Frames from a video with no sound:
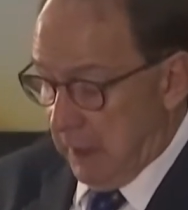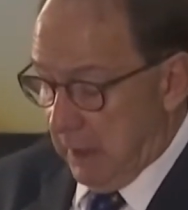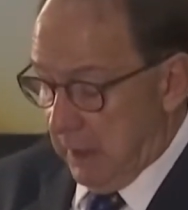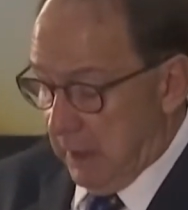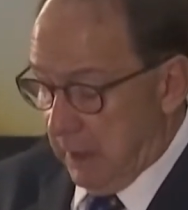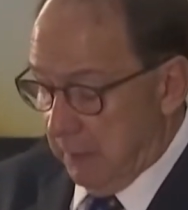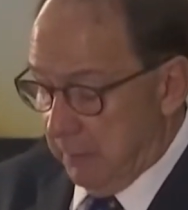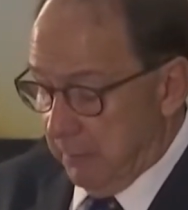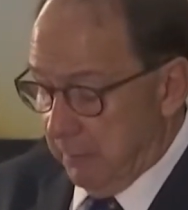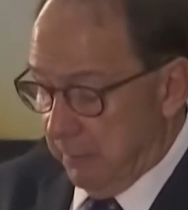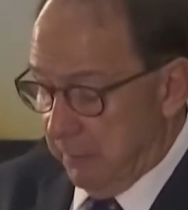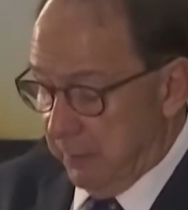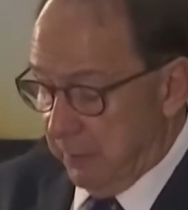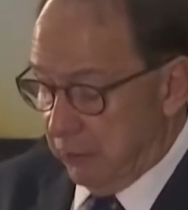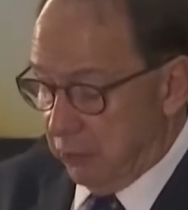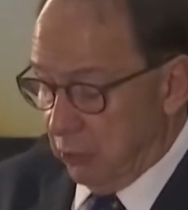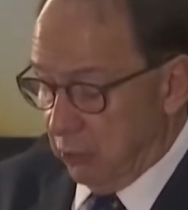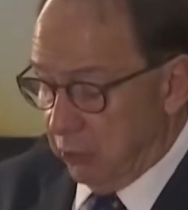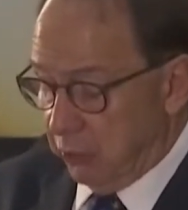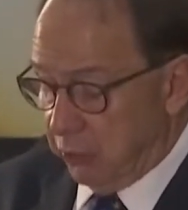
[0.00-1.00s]
there.
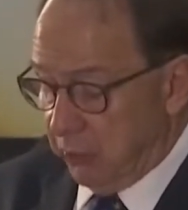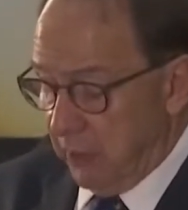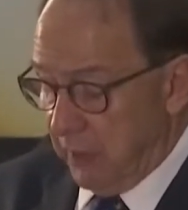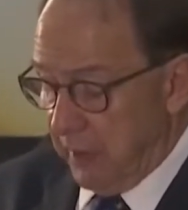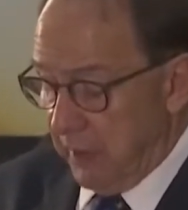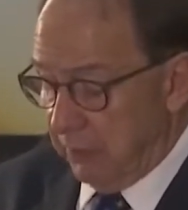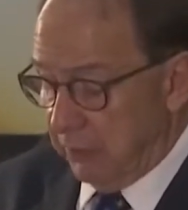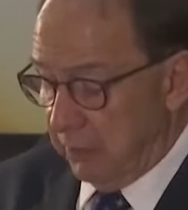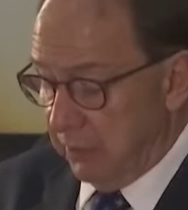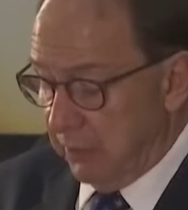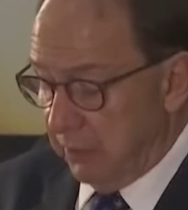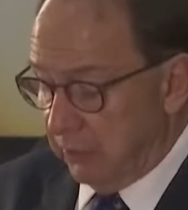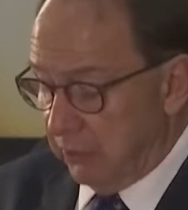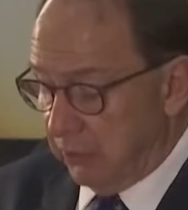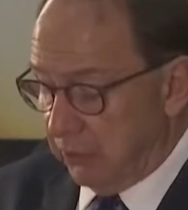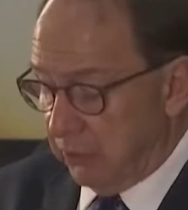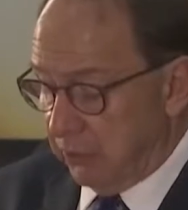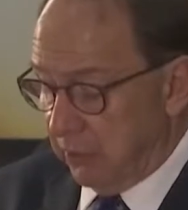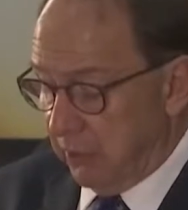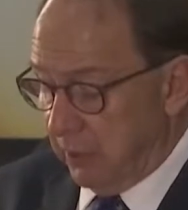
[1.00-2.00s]
There's also
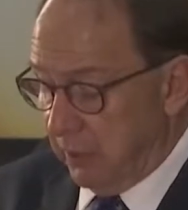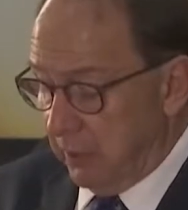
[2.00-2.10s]
evidence